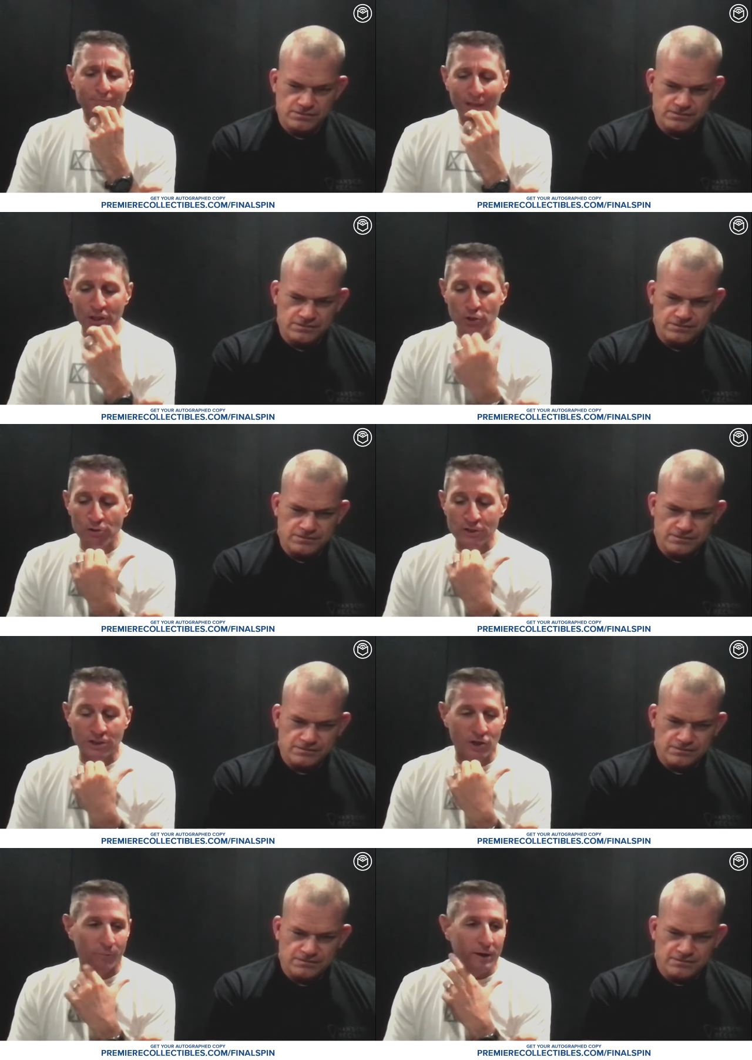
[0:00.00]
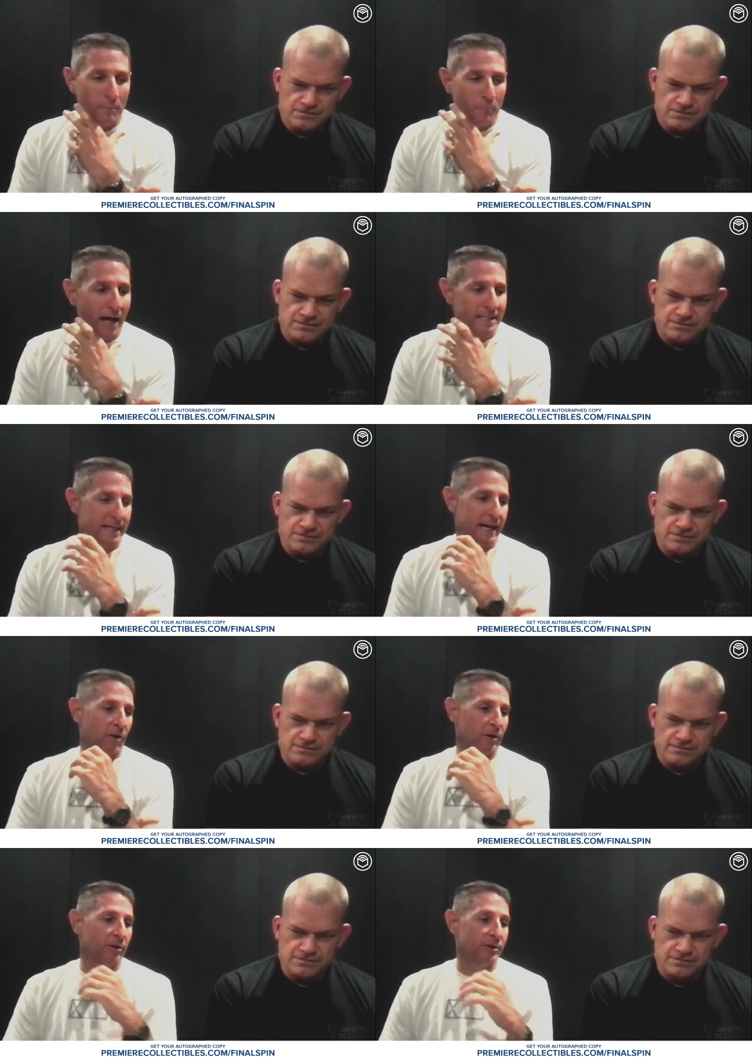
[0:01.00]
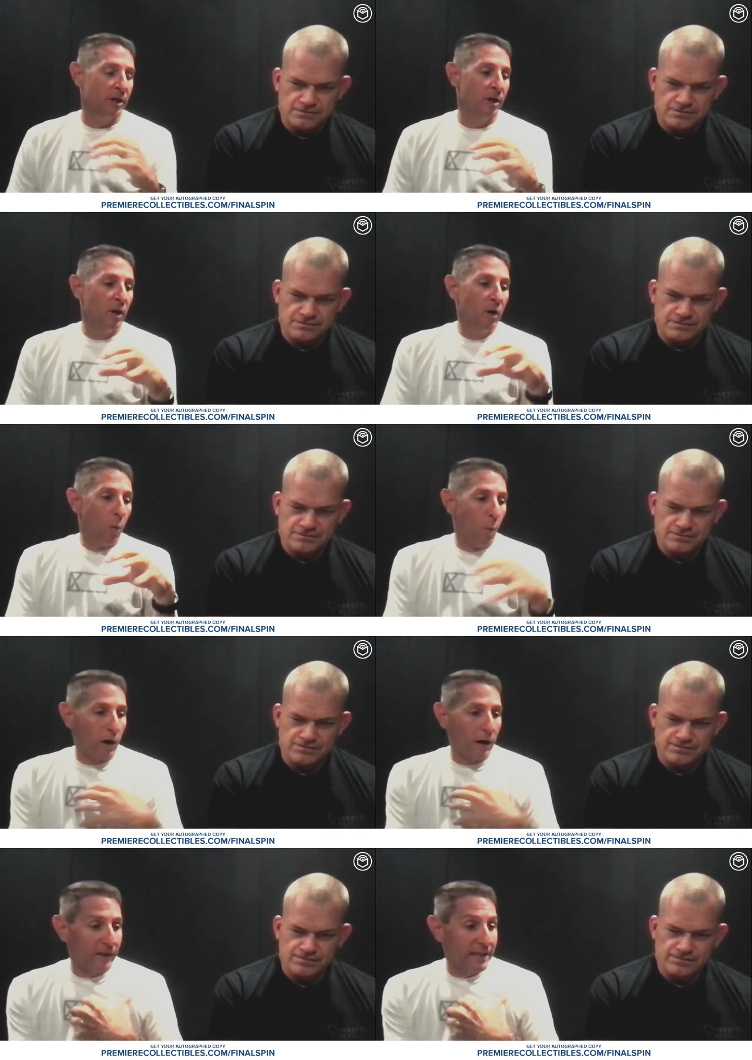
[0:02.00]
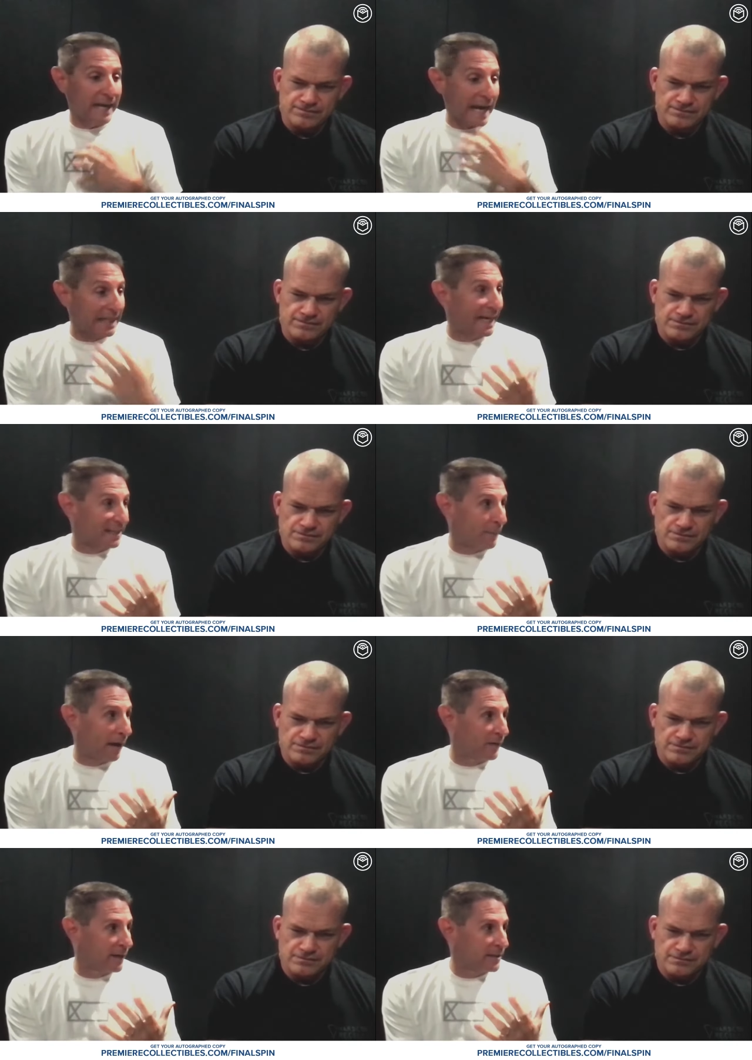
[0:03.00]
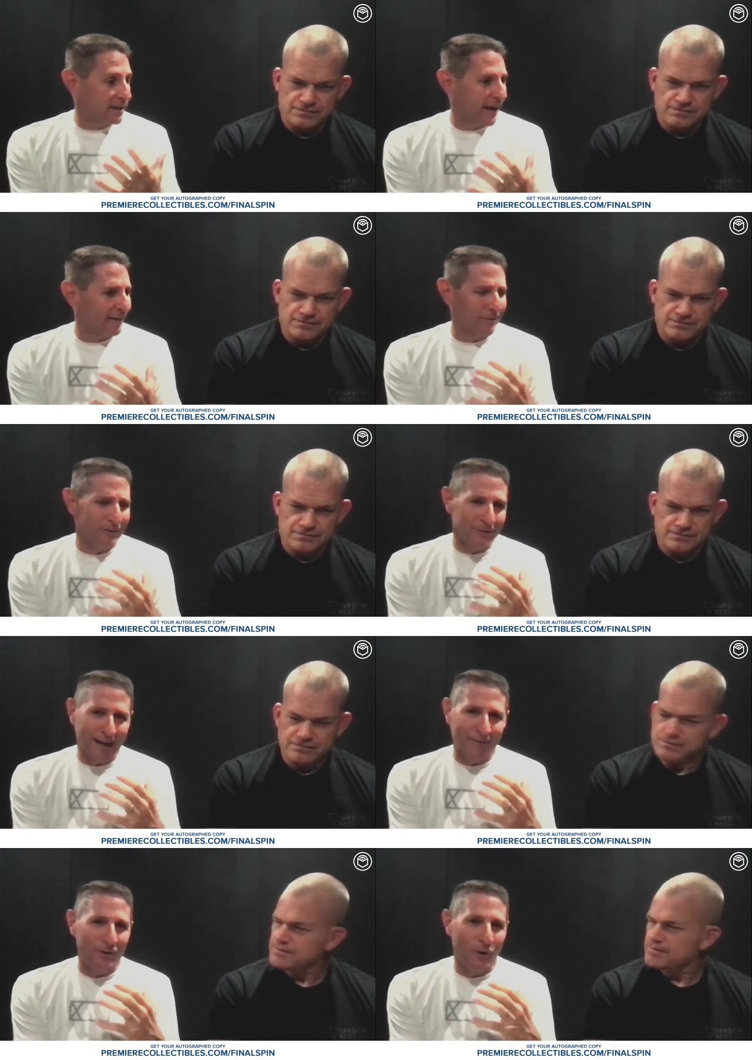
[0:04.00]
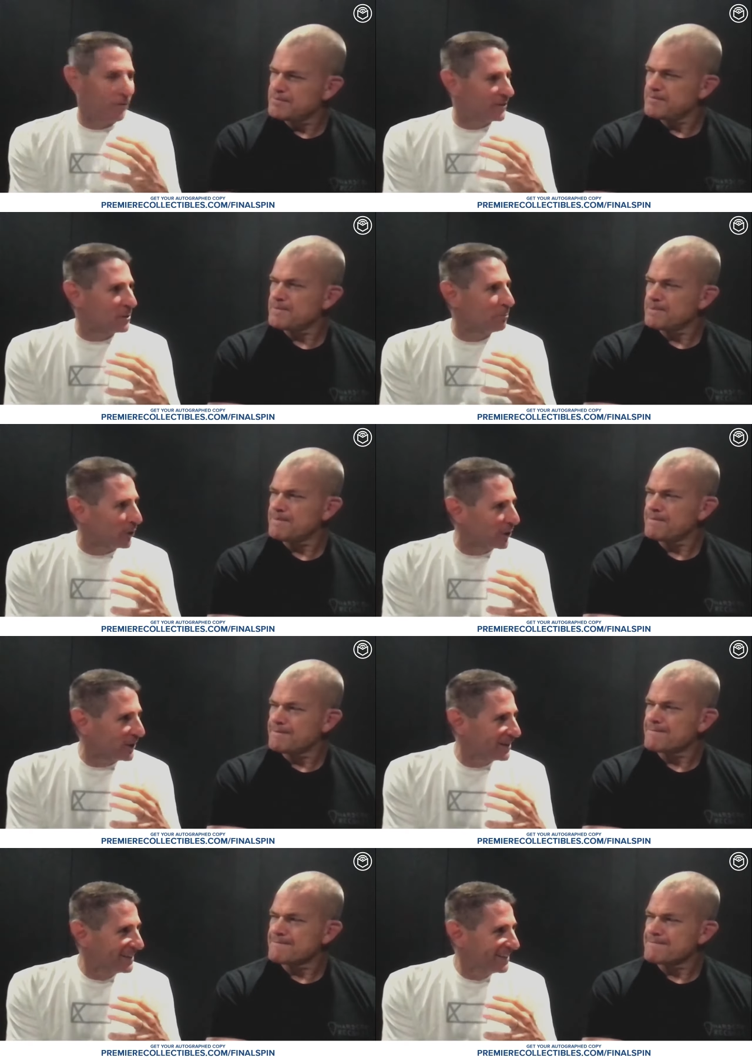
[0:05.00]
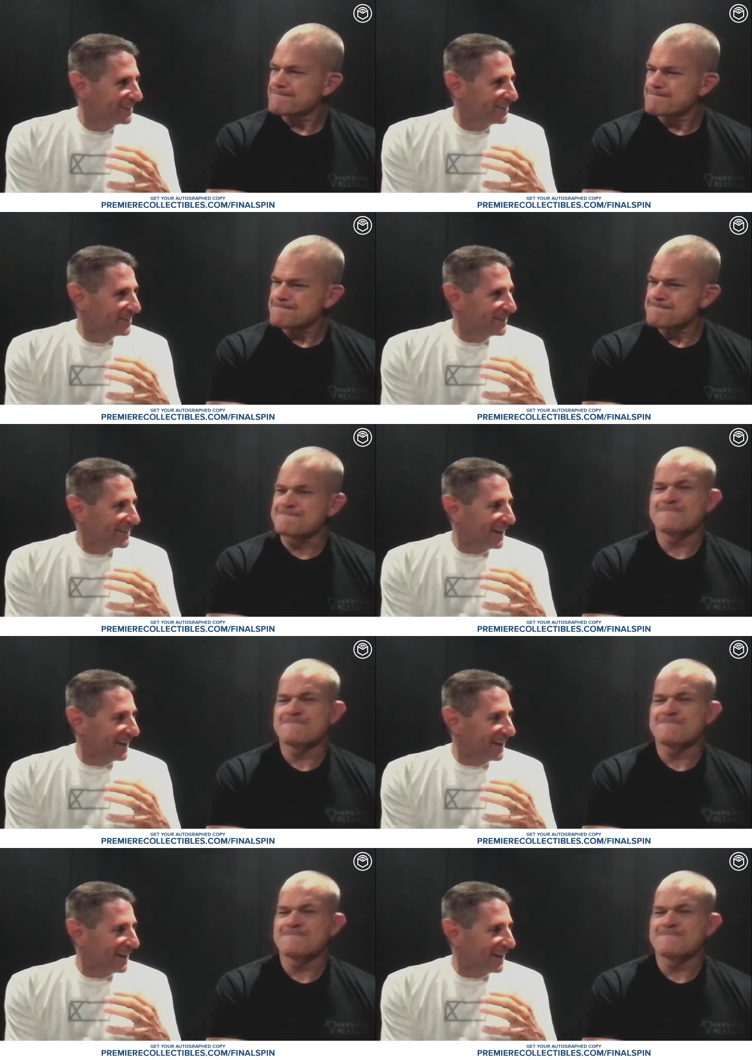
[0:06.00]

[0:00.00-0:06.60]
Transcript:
Speaker 1: you used the term composite characters one of the things that I liked about this, and I don't, I don't know if it's a book, hmm.